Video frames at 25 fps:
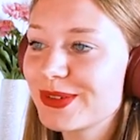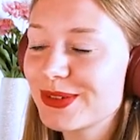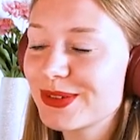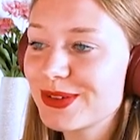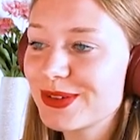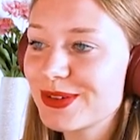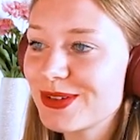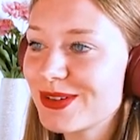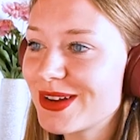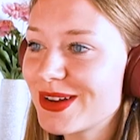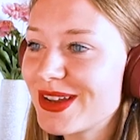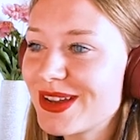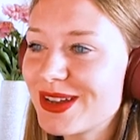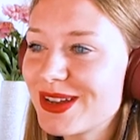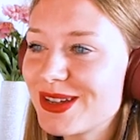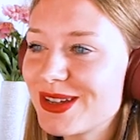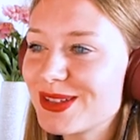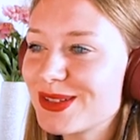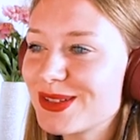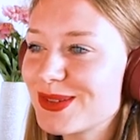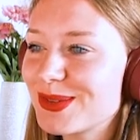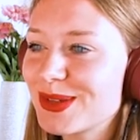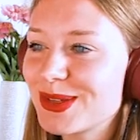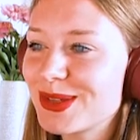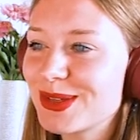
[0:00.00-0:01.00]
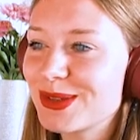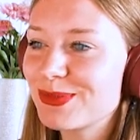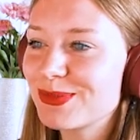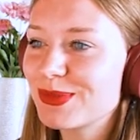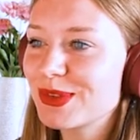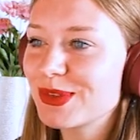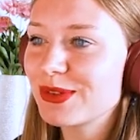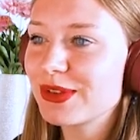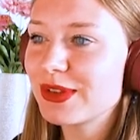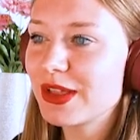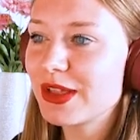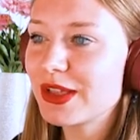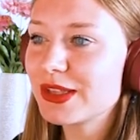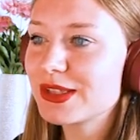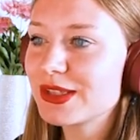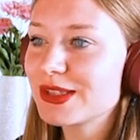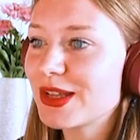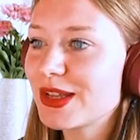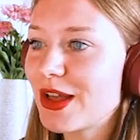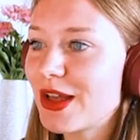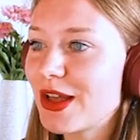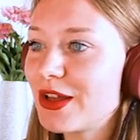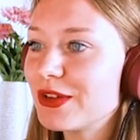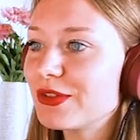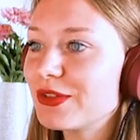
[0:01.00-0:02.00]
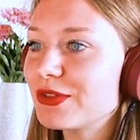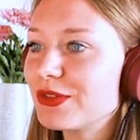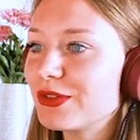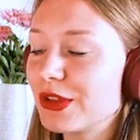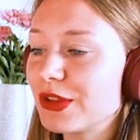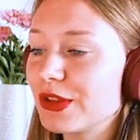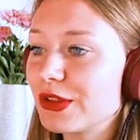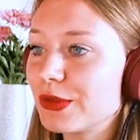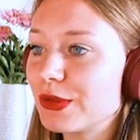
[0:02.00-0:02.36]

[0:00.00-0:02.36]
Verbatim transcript: Great. So let's have